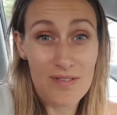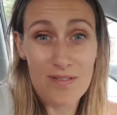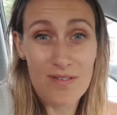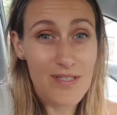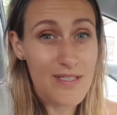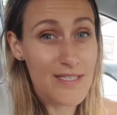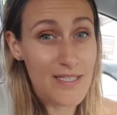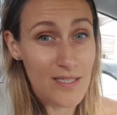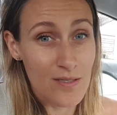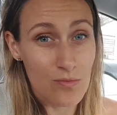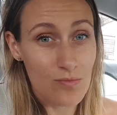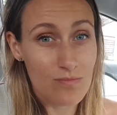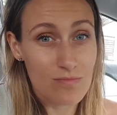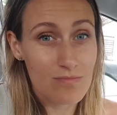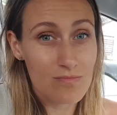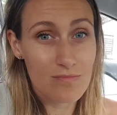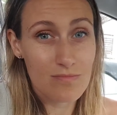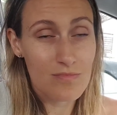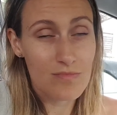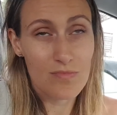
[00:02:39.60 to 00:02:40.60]
didn't
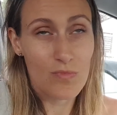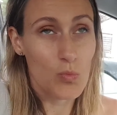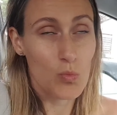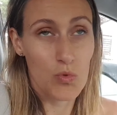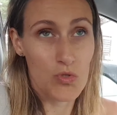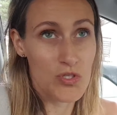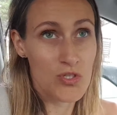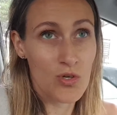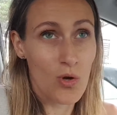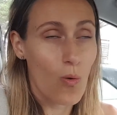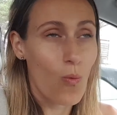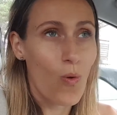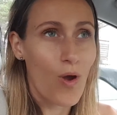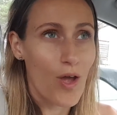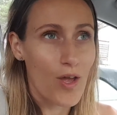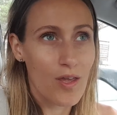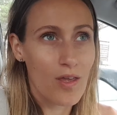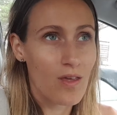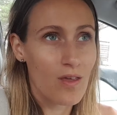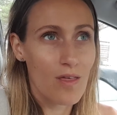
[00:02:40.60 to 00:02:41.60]
was not
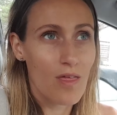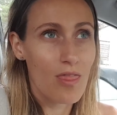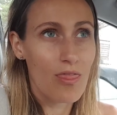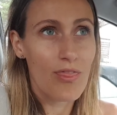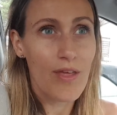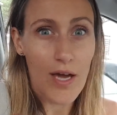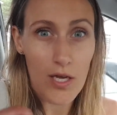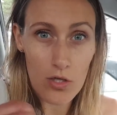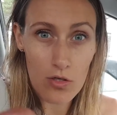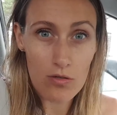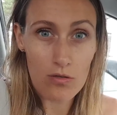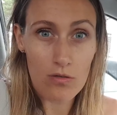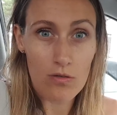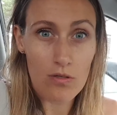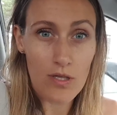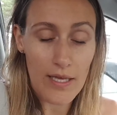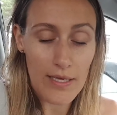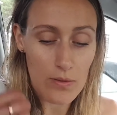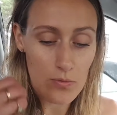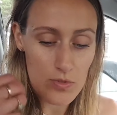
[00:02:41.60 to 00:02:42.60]
working that good.
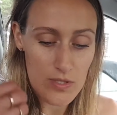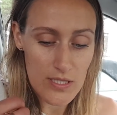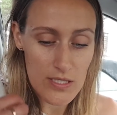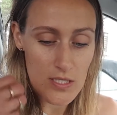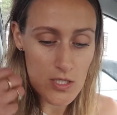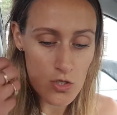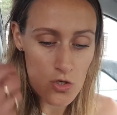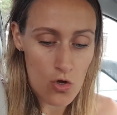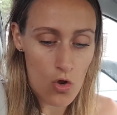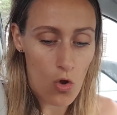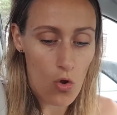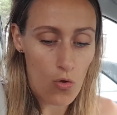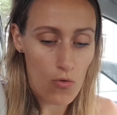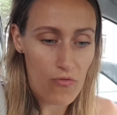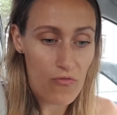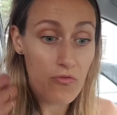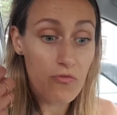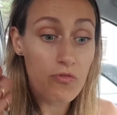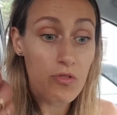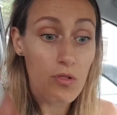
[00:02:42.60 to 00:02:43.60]
Like it was just no
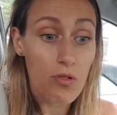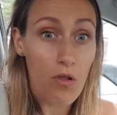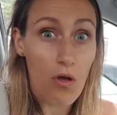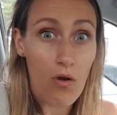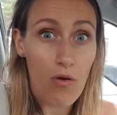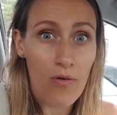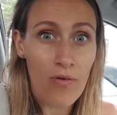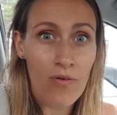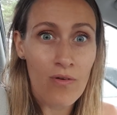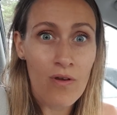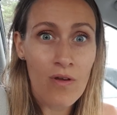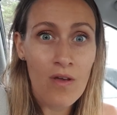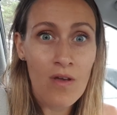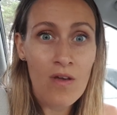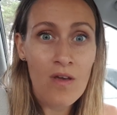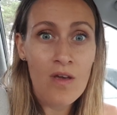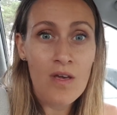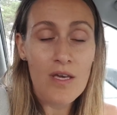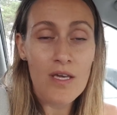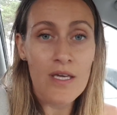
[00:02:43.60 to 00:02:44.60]
flow
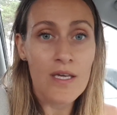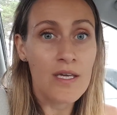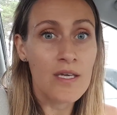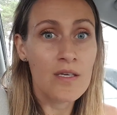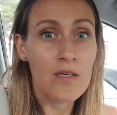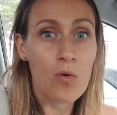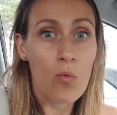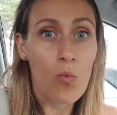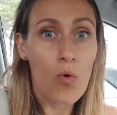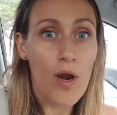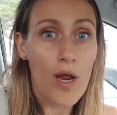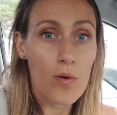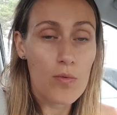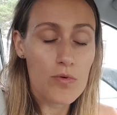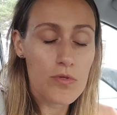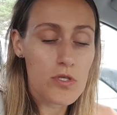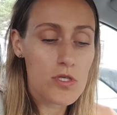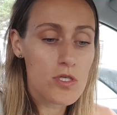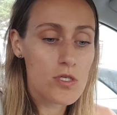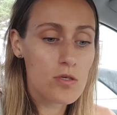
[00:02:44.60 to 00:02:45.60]
in what I
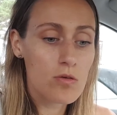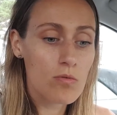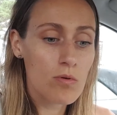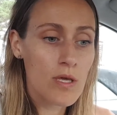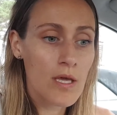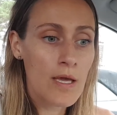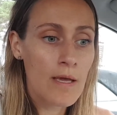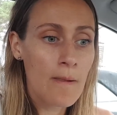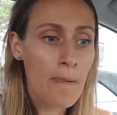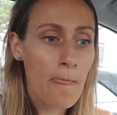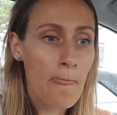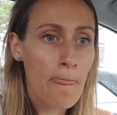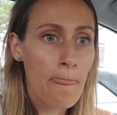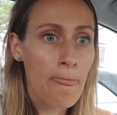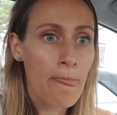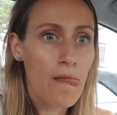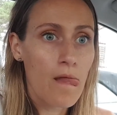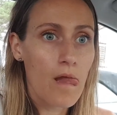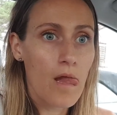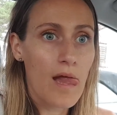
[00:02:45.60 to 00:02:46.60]
was doing,
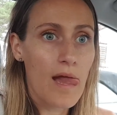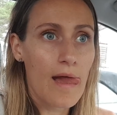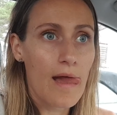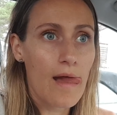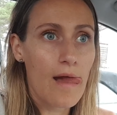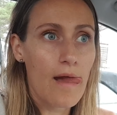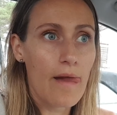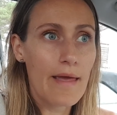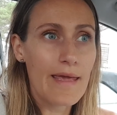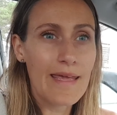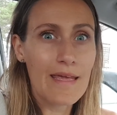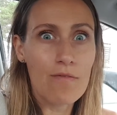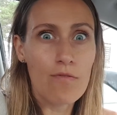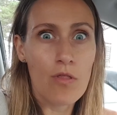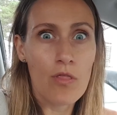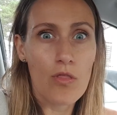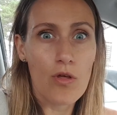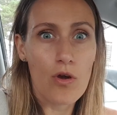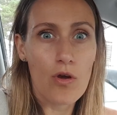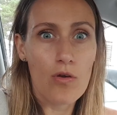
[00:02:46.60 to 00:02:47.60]

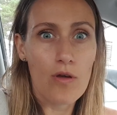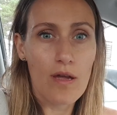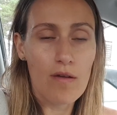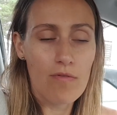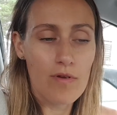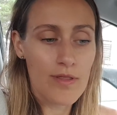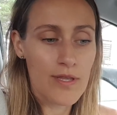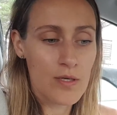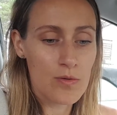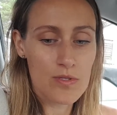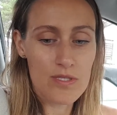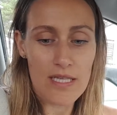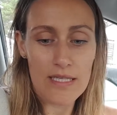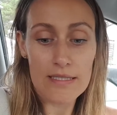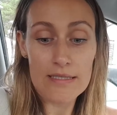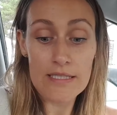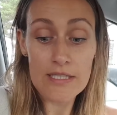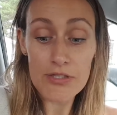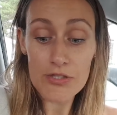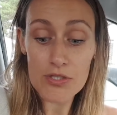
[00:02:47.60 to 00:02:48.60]
even though everything was
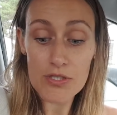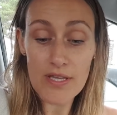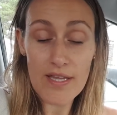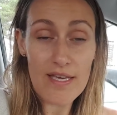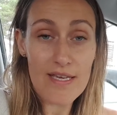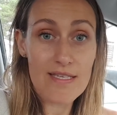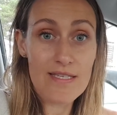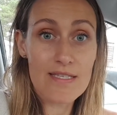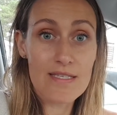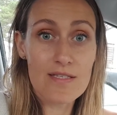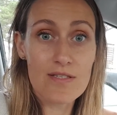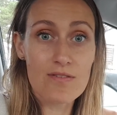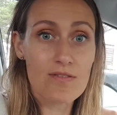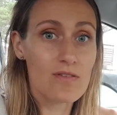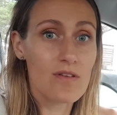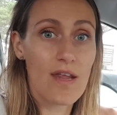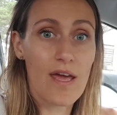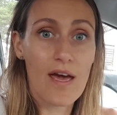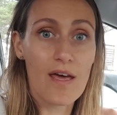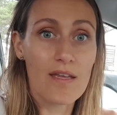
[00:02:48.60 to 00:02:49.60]
like literally there,
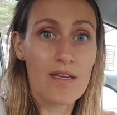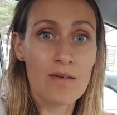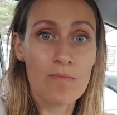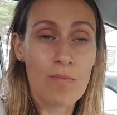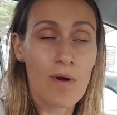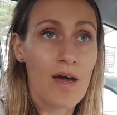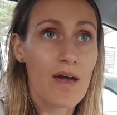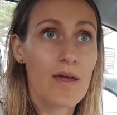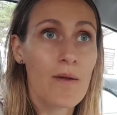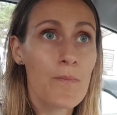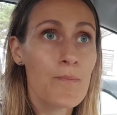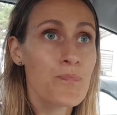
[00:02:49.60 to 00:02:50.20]
stood out in my